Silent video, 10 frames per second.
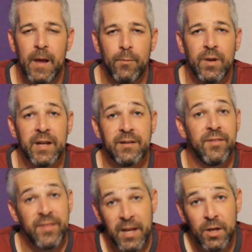I would like to
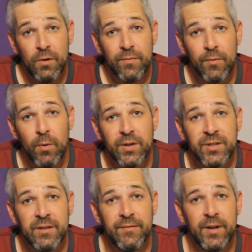thank you for
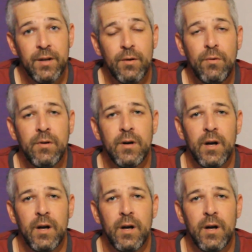watching the video.